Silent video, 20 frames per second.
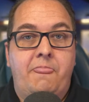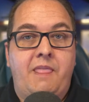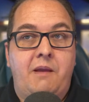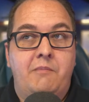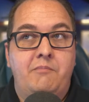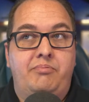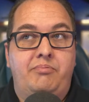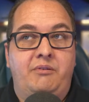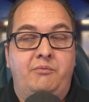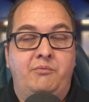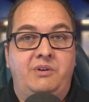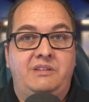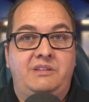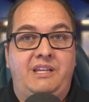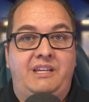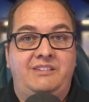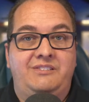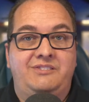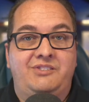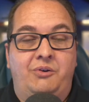But what
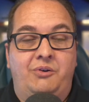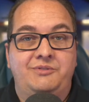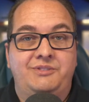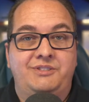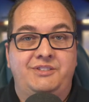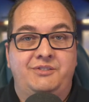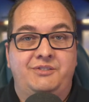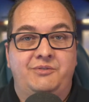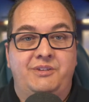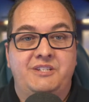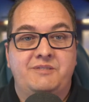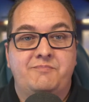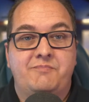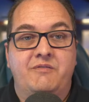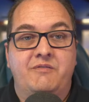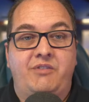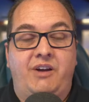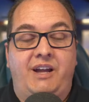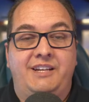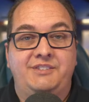they don't do is
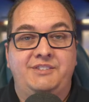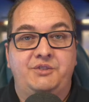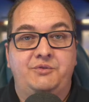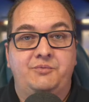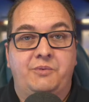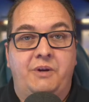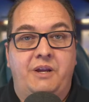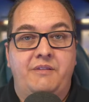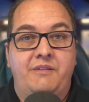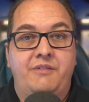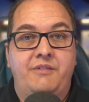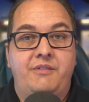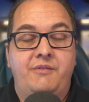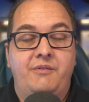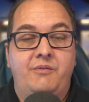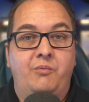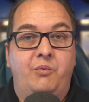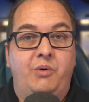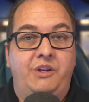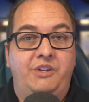provide you with
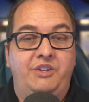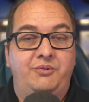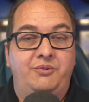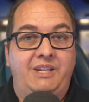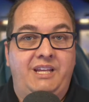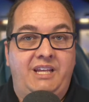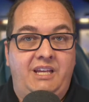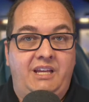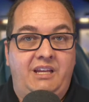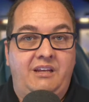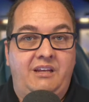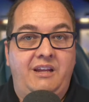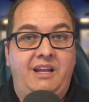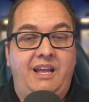what you need,